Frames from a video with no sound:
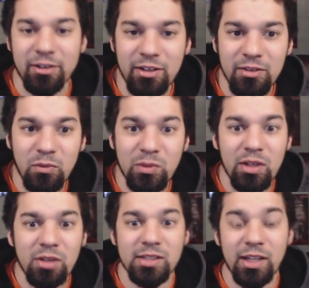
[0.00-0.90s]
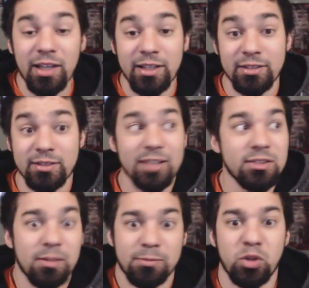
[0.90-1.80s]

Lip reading: We noticed that, like, that's up